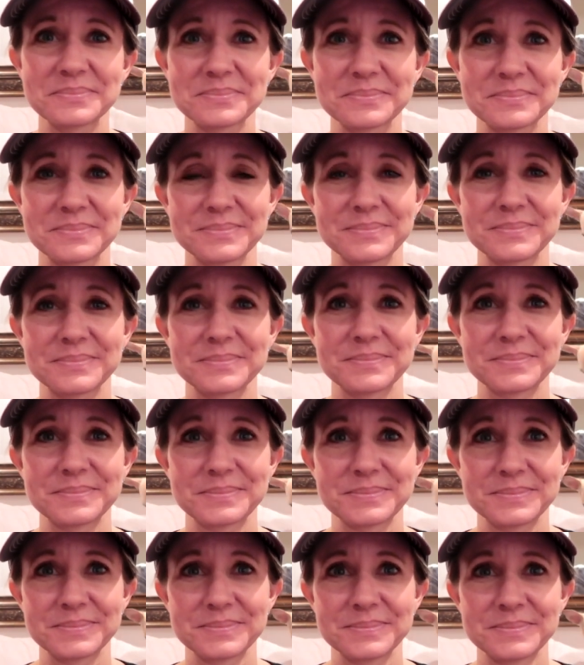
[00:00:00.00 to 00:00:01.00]

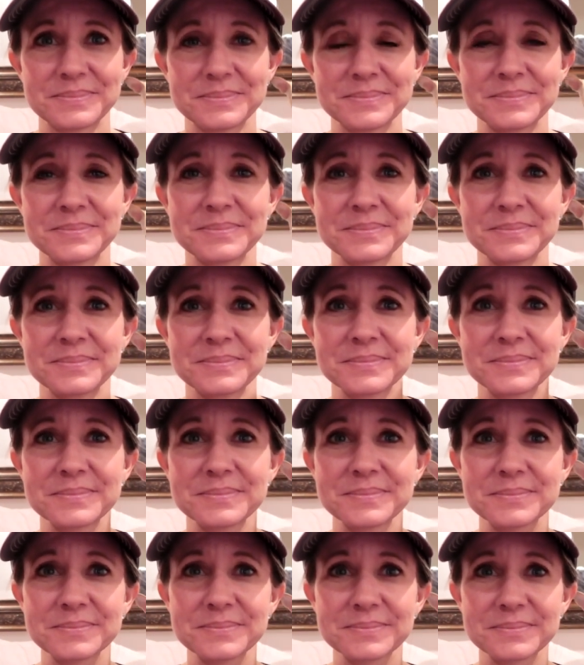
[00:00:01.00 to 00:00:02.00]

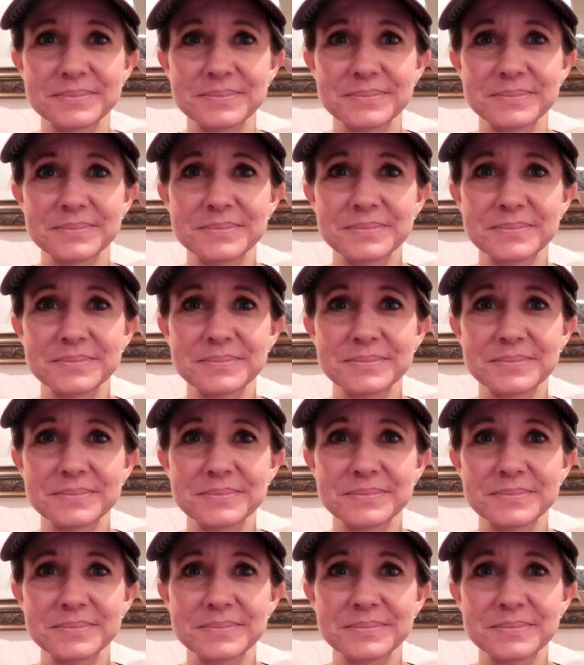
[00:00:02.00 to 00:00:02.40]
(not speaking)